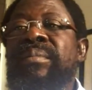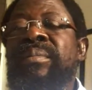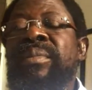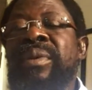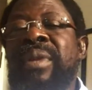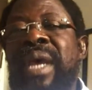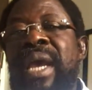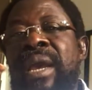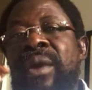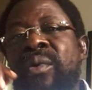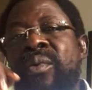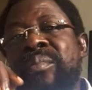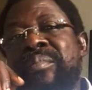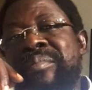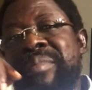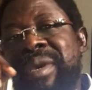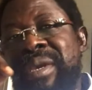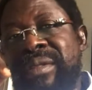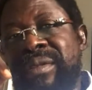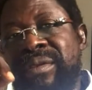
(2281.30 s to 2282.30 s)
but I
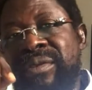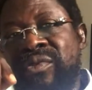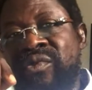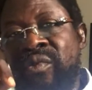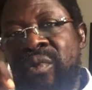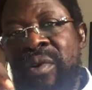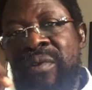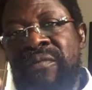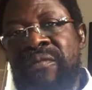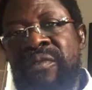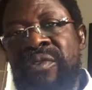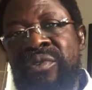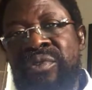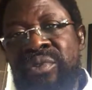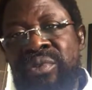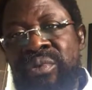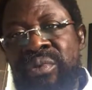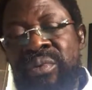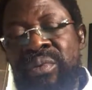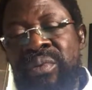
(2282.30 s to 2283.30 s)
omit to offer
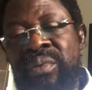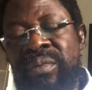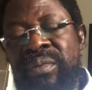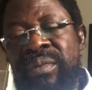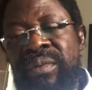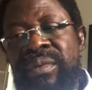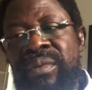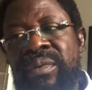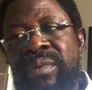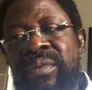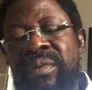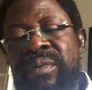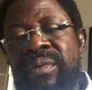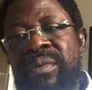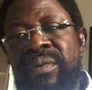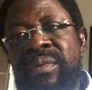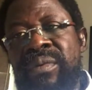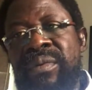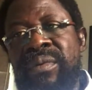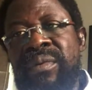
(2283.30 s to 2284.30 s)
you
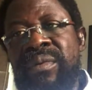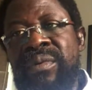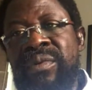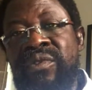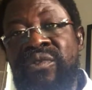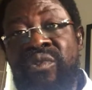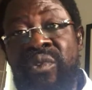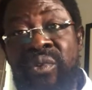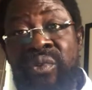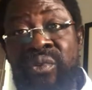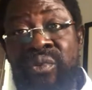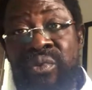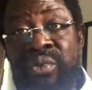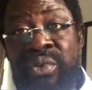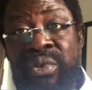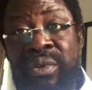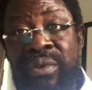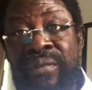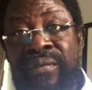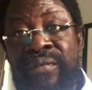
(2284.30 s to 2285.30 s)

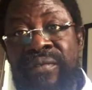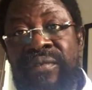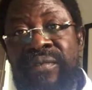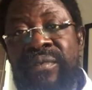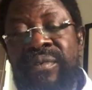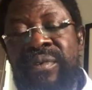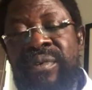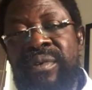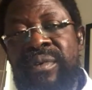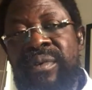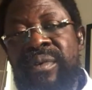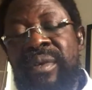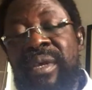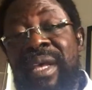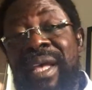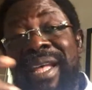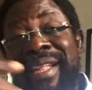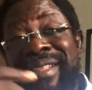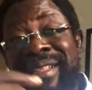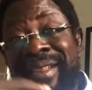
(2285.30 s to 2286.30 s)
solutions,
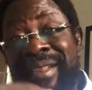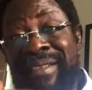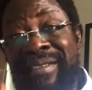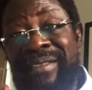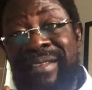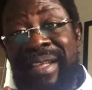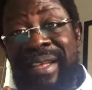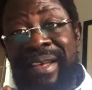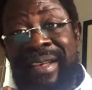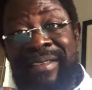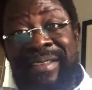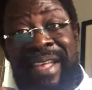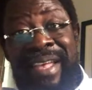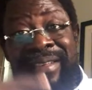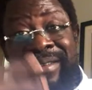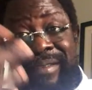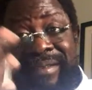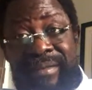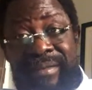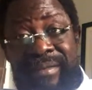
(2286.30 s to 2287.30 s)
at least as
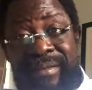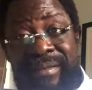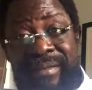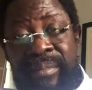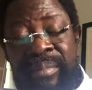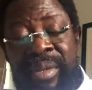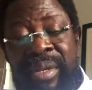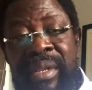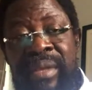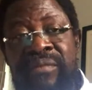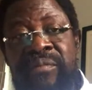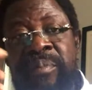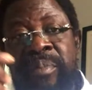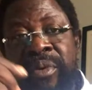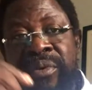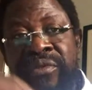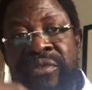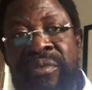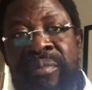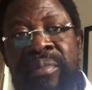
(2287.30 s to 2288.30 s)
I believe
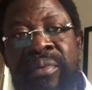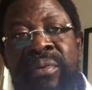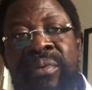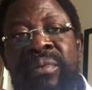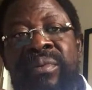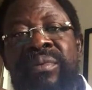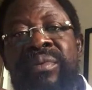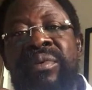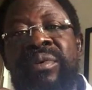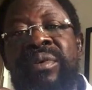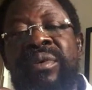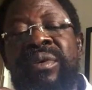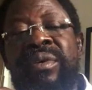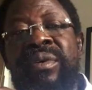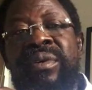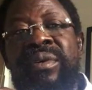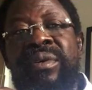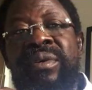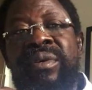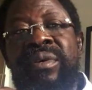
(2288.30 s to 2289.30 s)
possible,
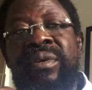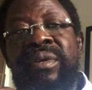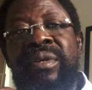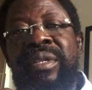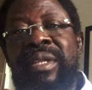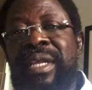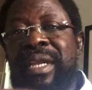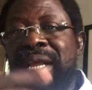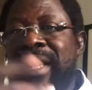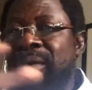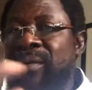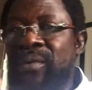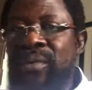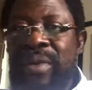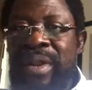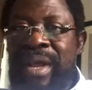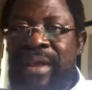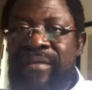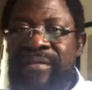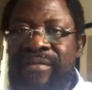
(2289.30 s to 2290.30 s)
then I
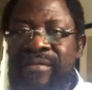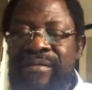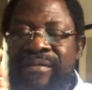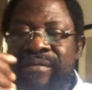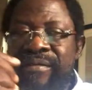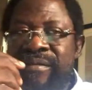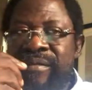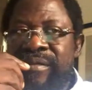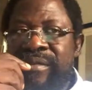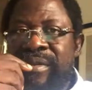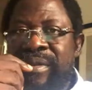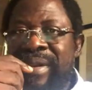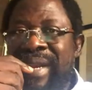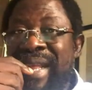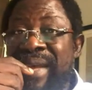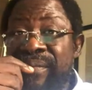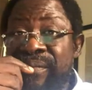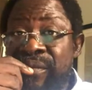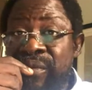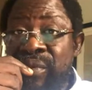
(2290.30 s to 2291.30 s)
would have
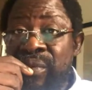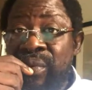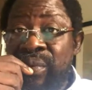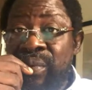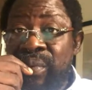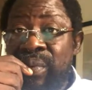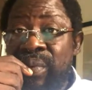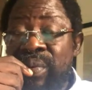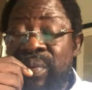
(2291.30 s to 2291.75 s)
left you